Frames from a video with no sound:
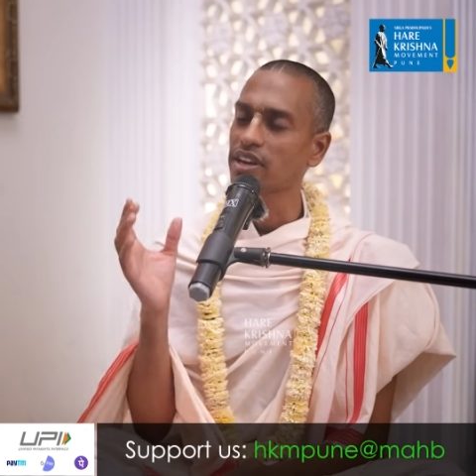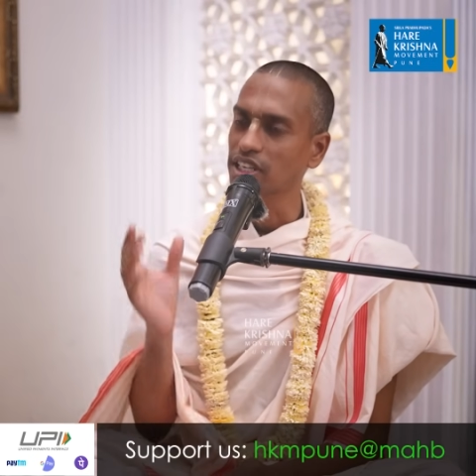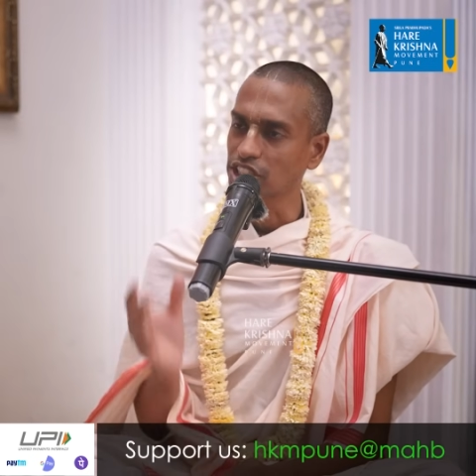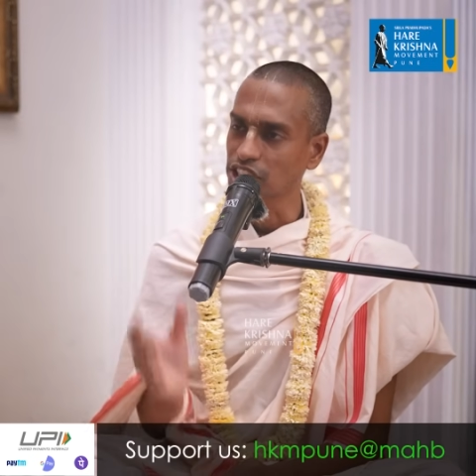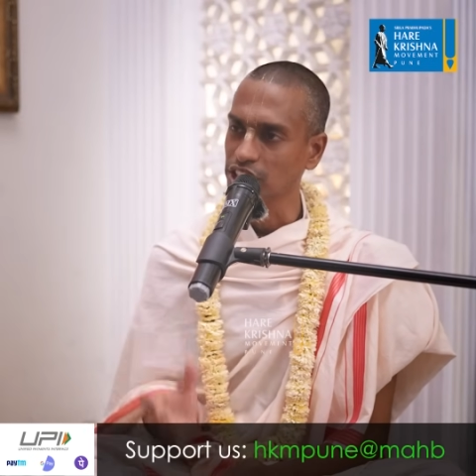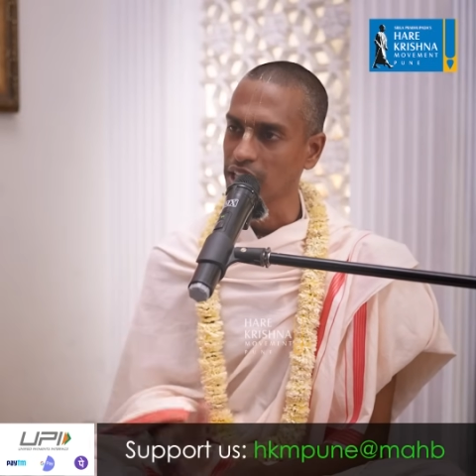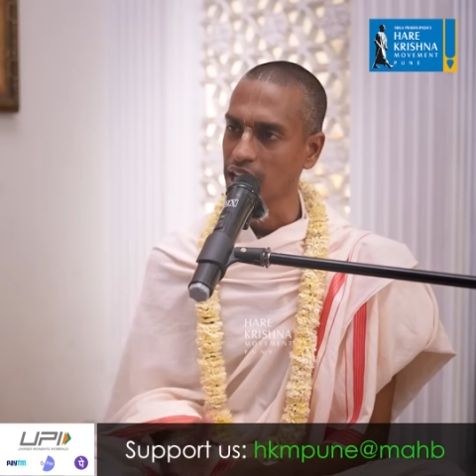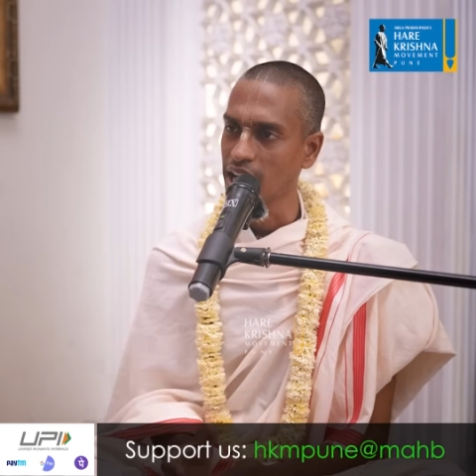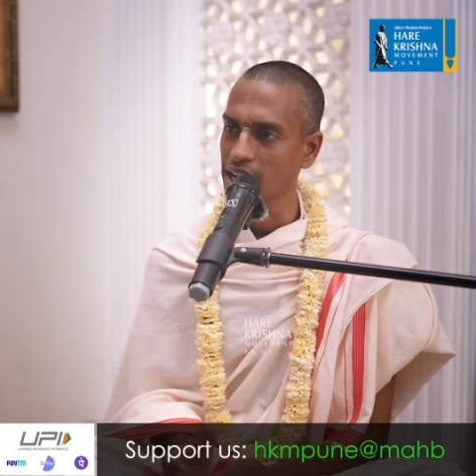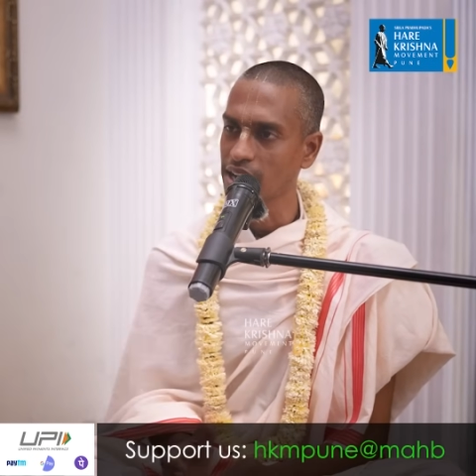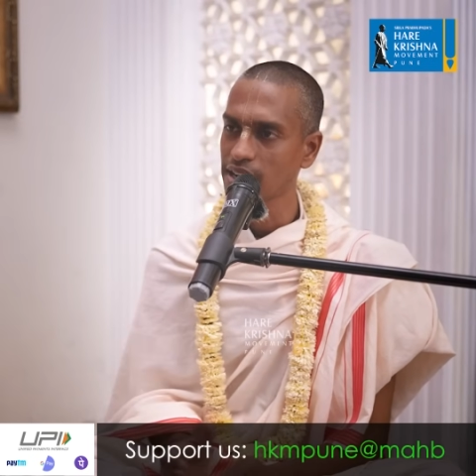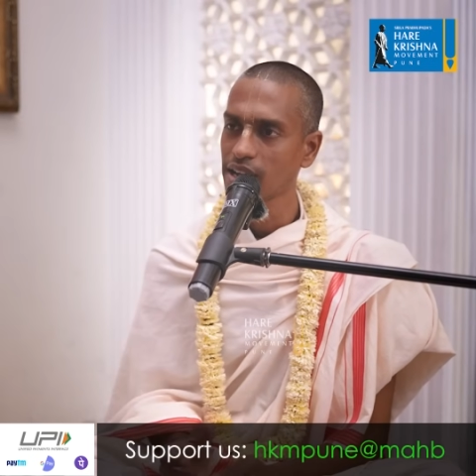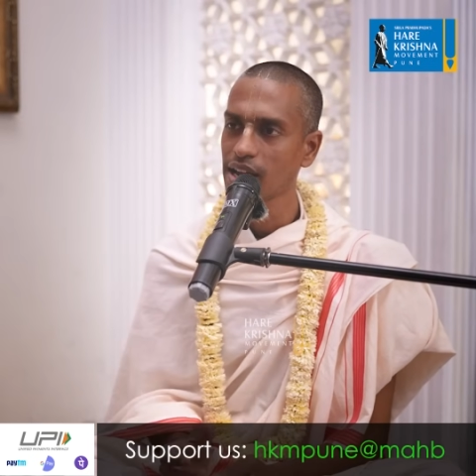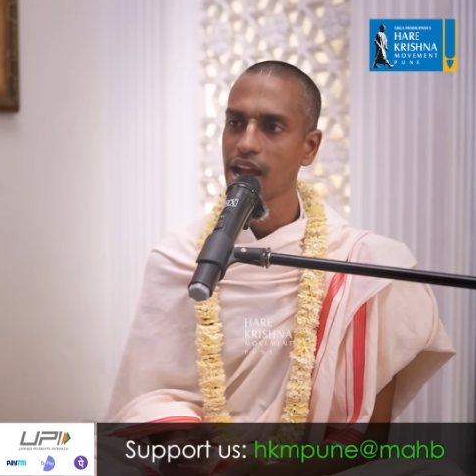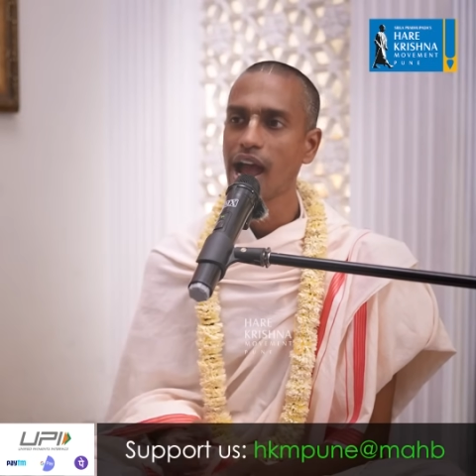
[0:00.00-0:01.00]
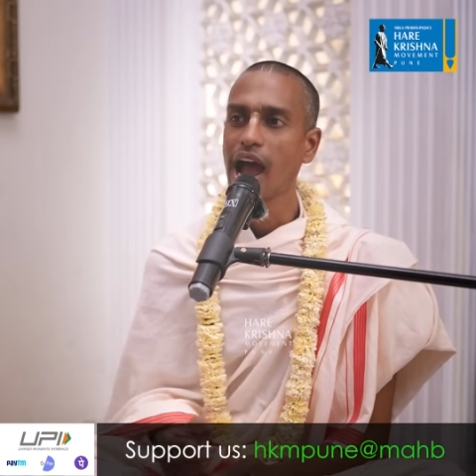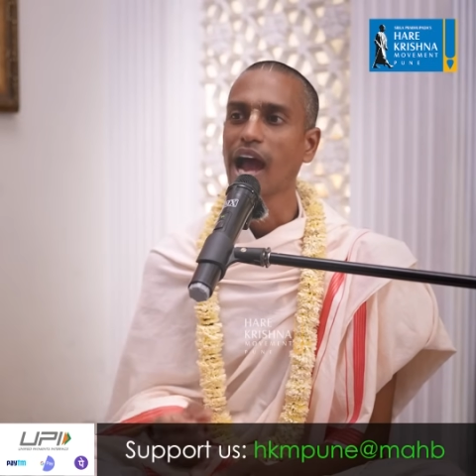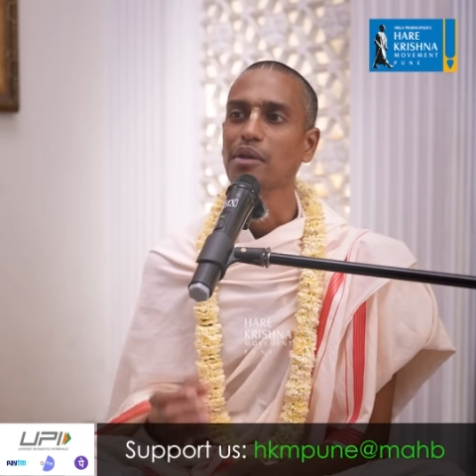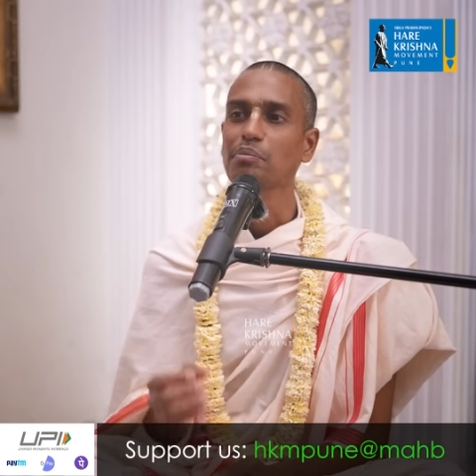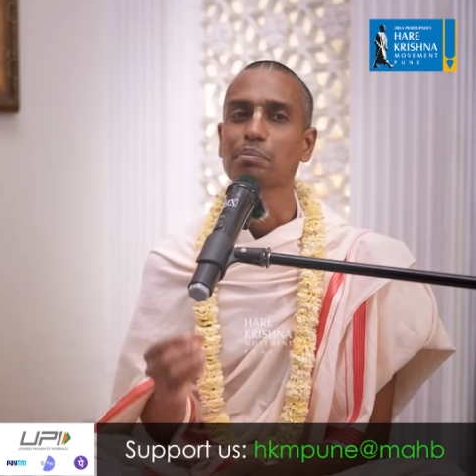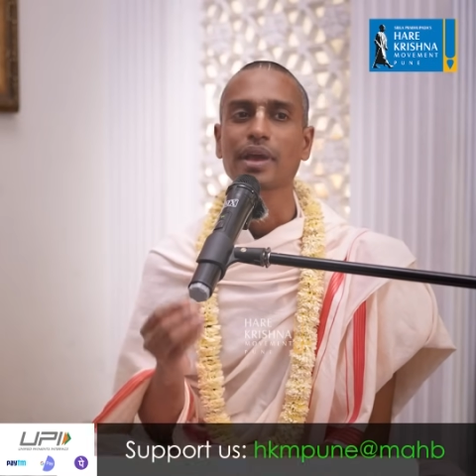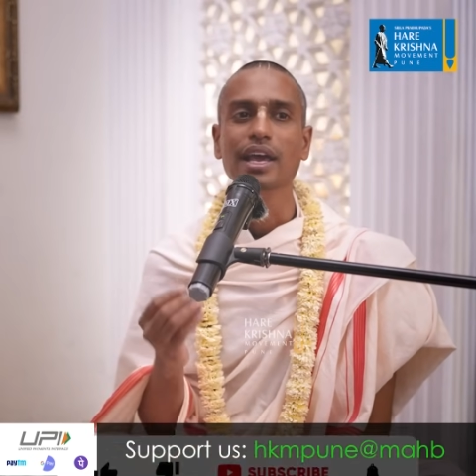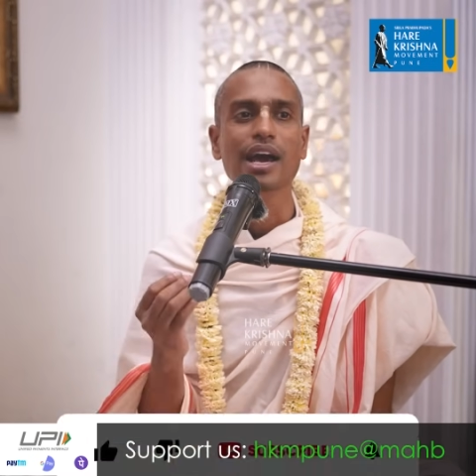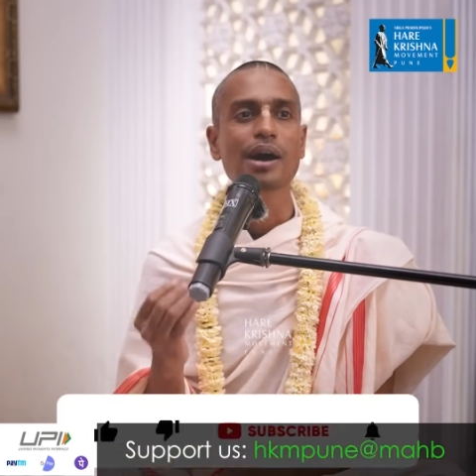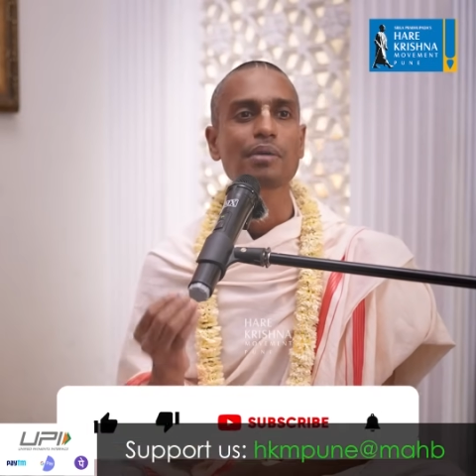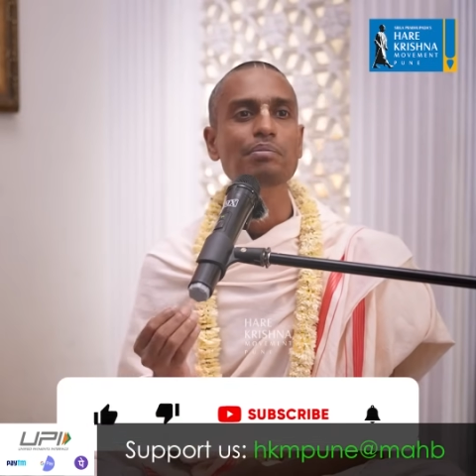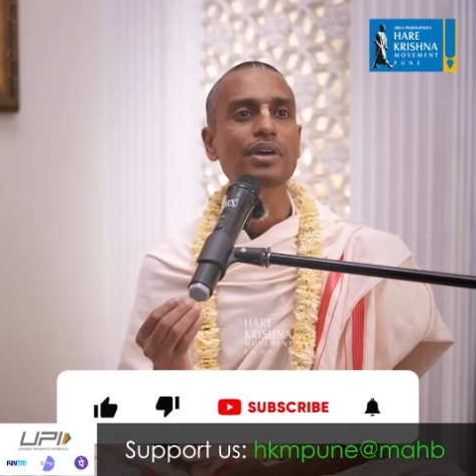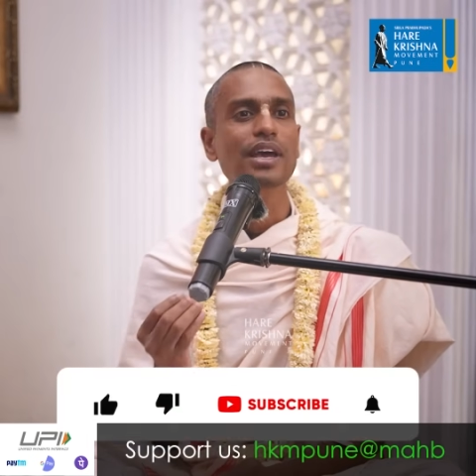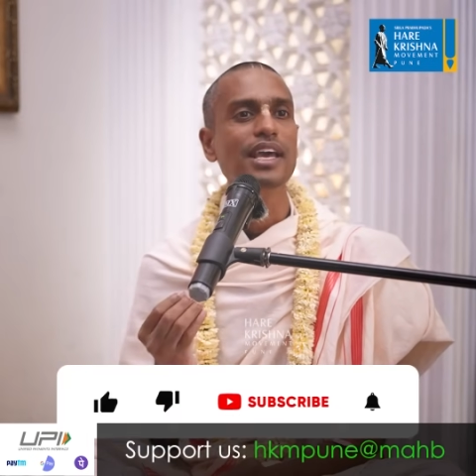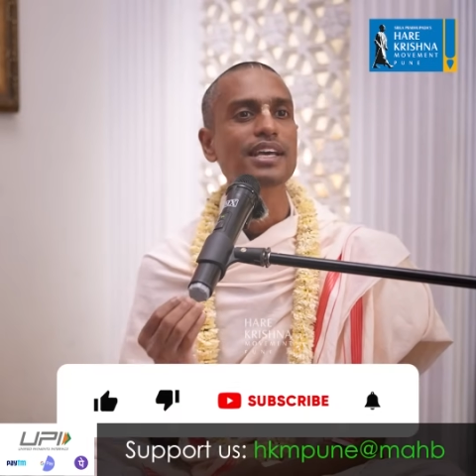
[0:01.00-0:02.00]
Krishna and become